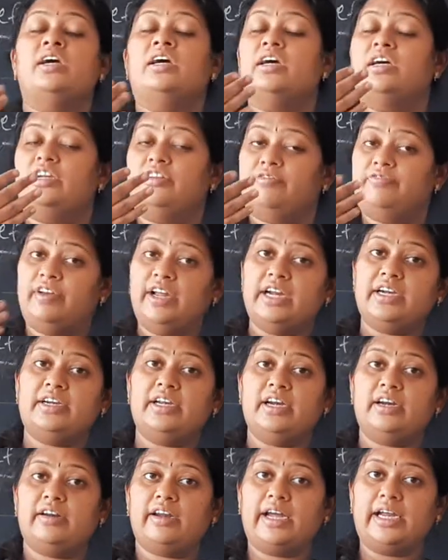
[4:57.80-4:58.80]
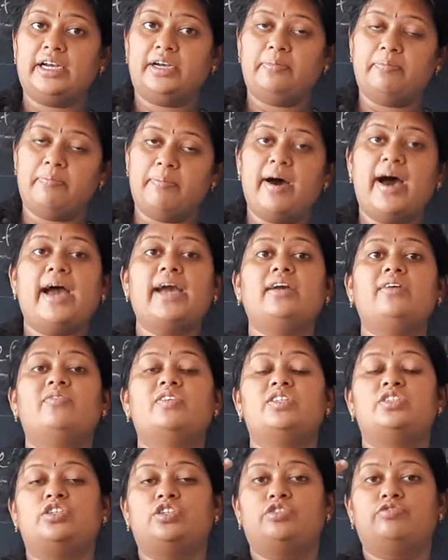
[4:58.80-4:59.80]
reflected light back
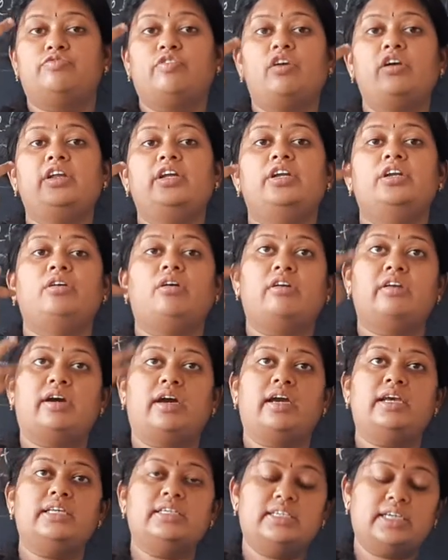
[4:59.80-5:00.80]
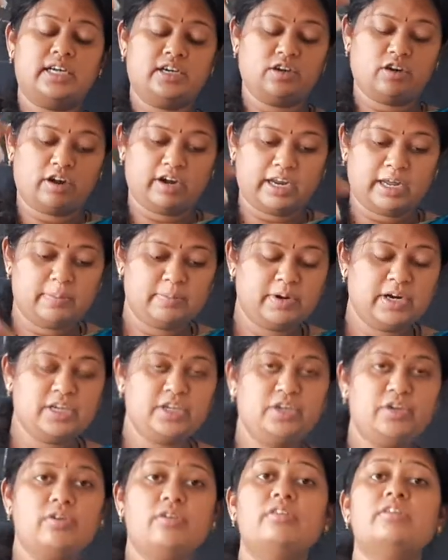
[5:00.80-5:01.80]
which is falling to our eyes, and you are able
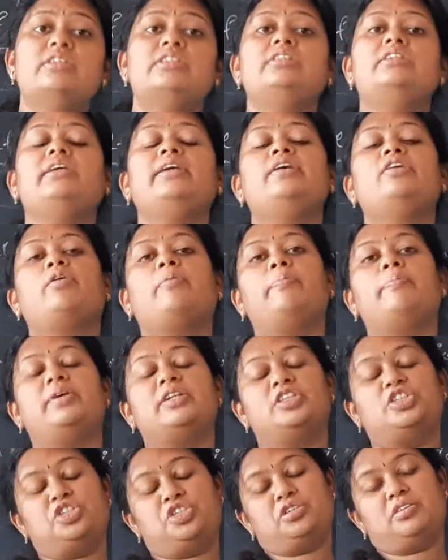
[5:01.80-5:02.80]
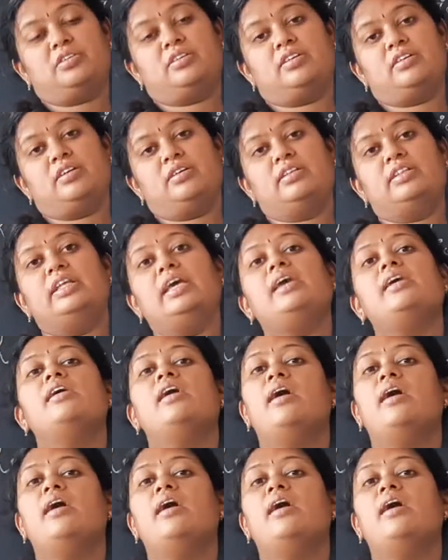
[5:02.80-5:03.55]
to see your picture in the